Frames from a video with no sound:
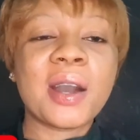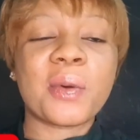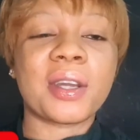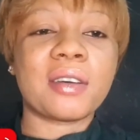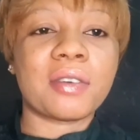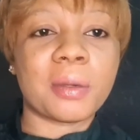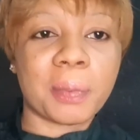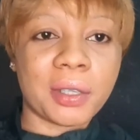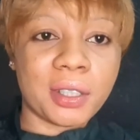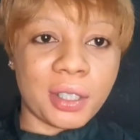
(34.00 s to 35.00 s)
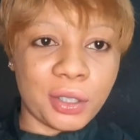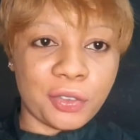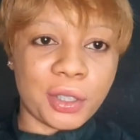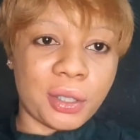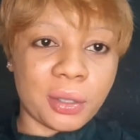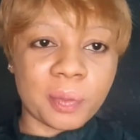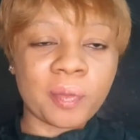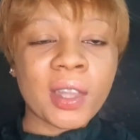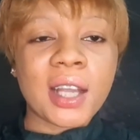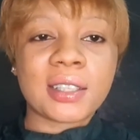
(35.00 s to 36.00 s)
whenever I upload a new
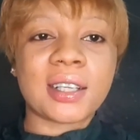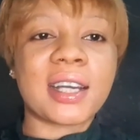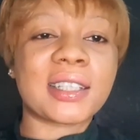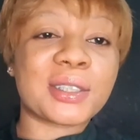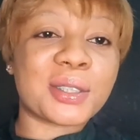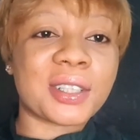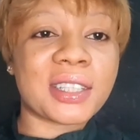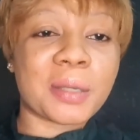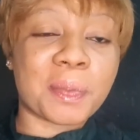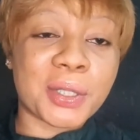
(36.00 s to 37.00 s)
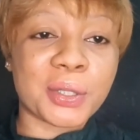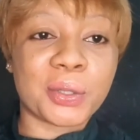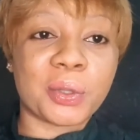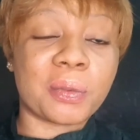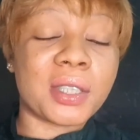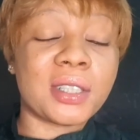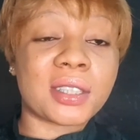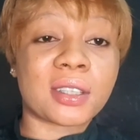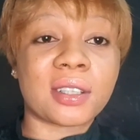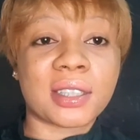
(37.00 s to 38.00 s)
video. So guys, in today's episode we'll be
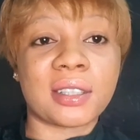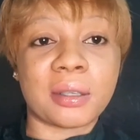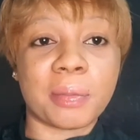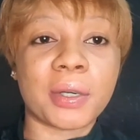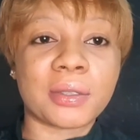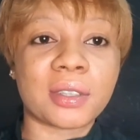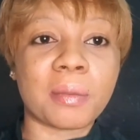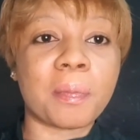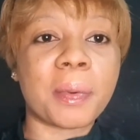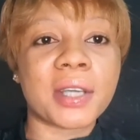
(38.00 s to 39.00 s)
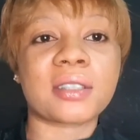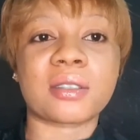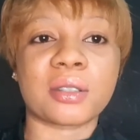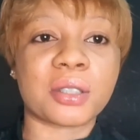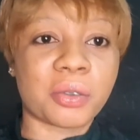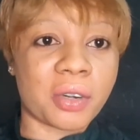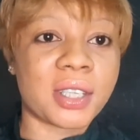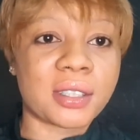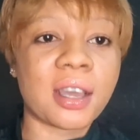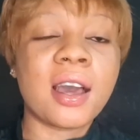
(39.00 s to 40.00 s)
discussing about the best
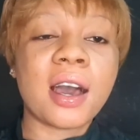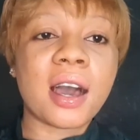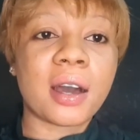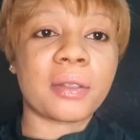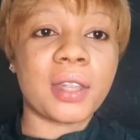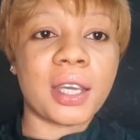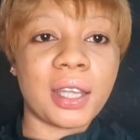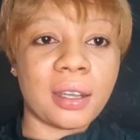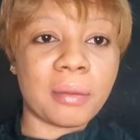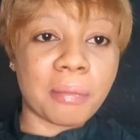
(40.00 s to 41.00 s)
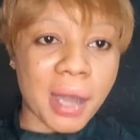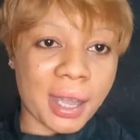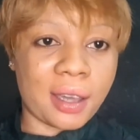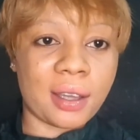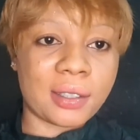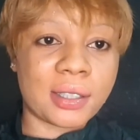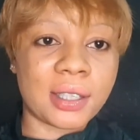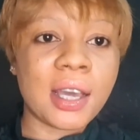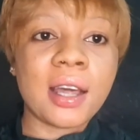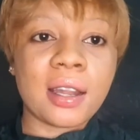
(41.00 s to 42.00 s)
sunscreens out there in the market
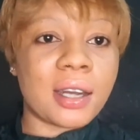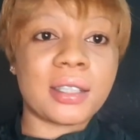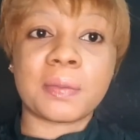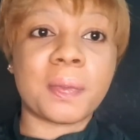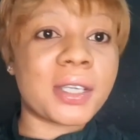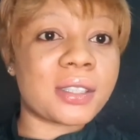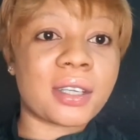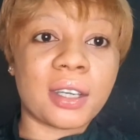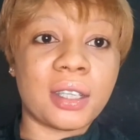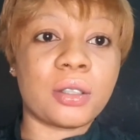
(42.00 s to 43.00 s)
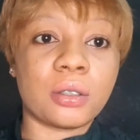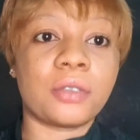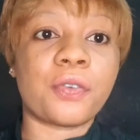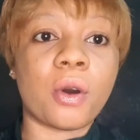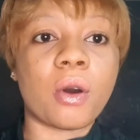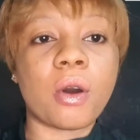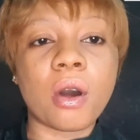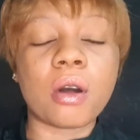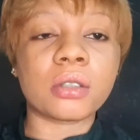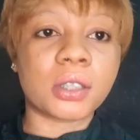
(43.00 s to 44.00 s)
that is basically good for
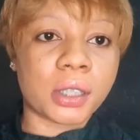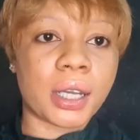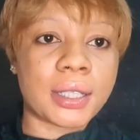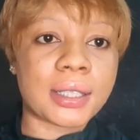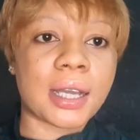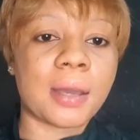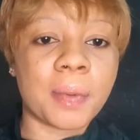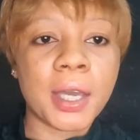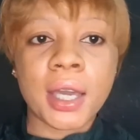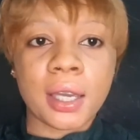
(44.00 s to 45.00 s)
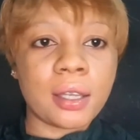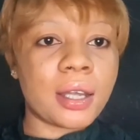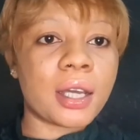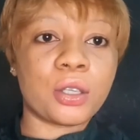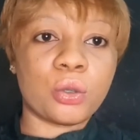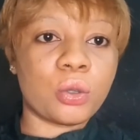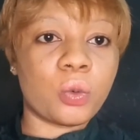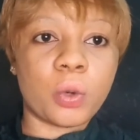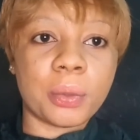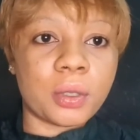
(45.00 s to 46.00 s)
all skin type, either you're a
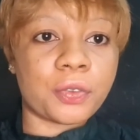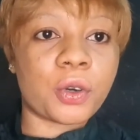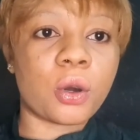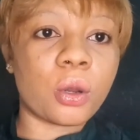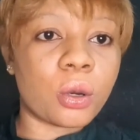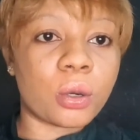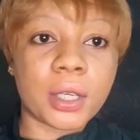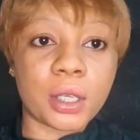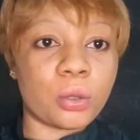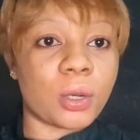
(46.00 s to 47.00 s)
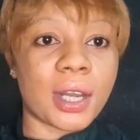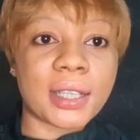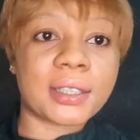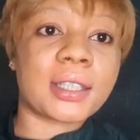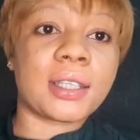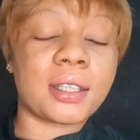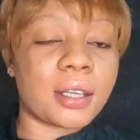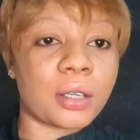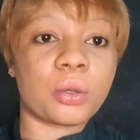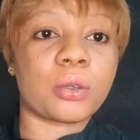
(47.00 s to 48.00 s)
woman of color, either you're light skin,
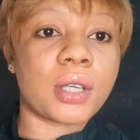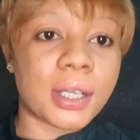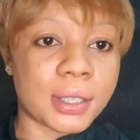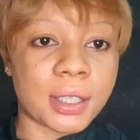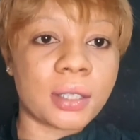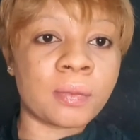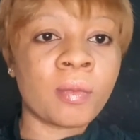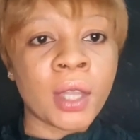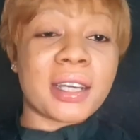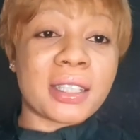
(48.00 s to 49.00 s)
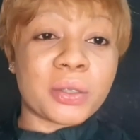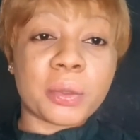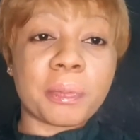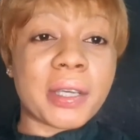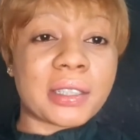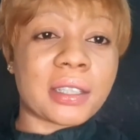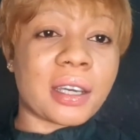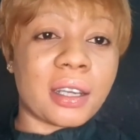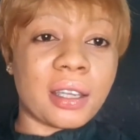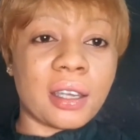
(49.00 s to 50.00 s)
either you're dark skin. Guys, we
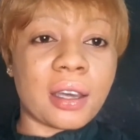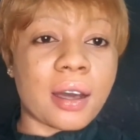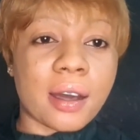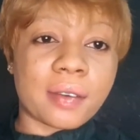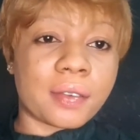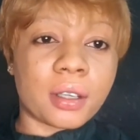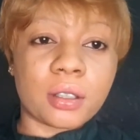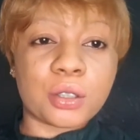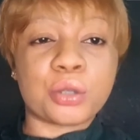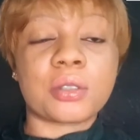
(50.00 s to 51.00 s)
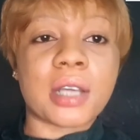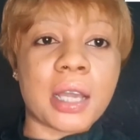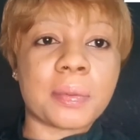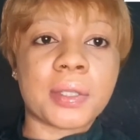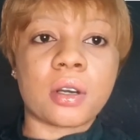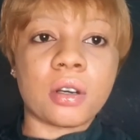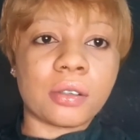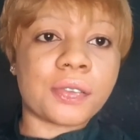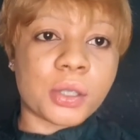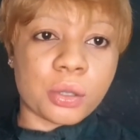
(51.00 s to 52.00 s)
basically have two types of
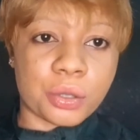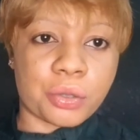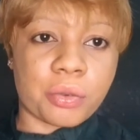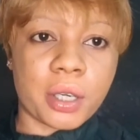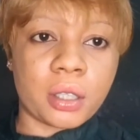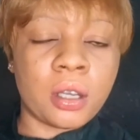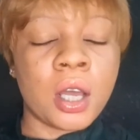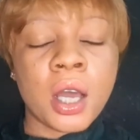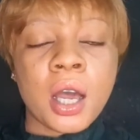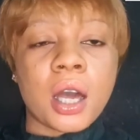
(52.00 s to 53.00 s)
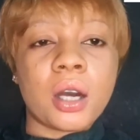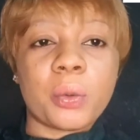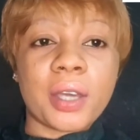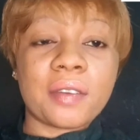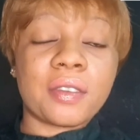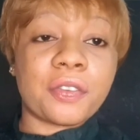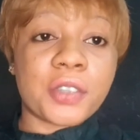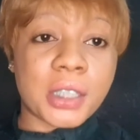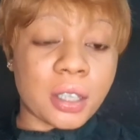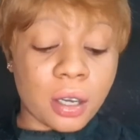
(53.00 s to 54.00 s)
sunscreen. We have the
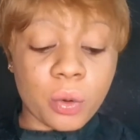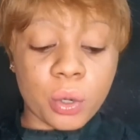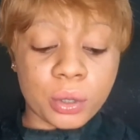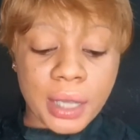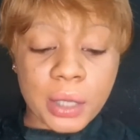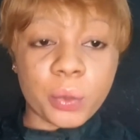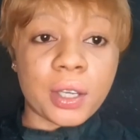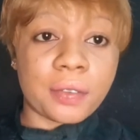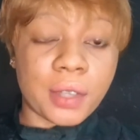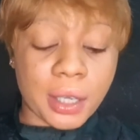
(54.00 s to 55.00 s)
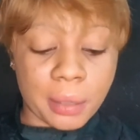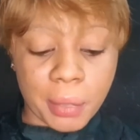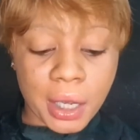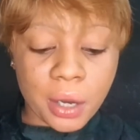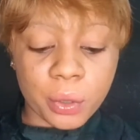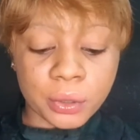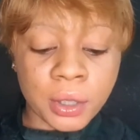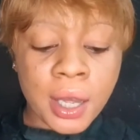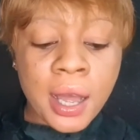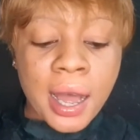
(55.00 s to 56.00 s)
physical one and we have the chemical one.
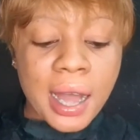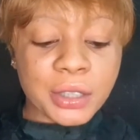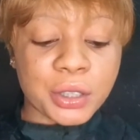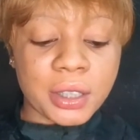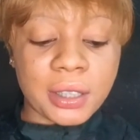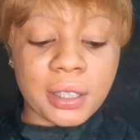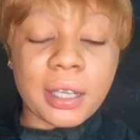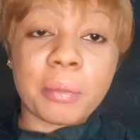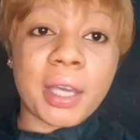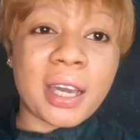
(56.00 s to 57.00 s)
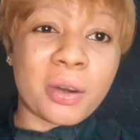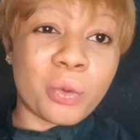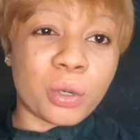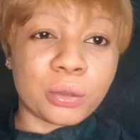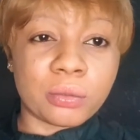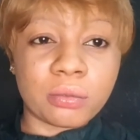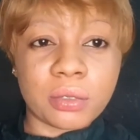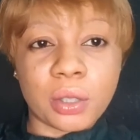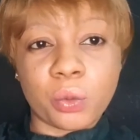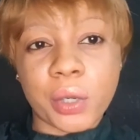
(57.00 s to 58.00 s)
Actually, the chemical
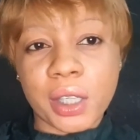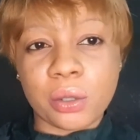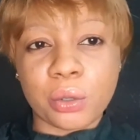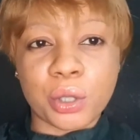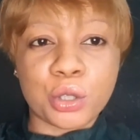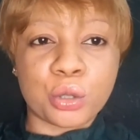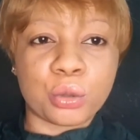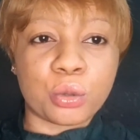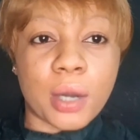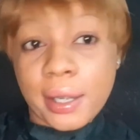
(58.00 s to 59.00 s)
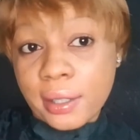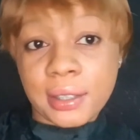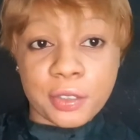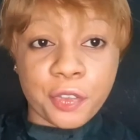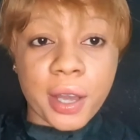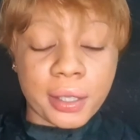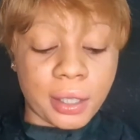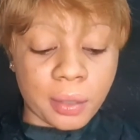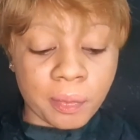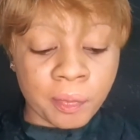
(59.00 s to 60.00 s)
one, the way you're going to identify
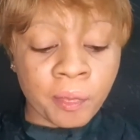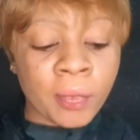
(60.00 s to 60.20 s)
them,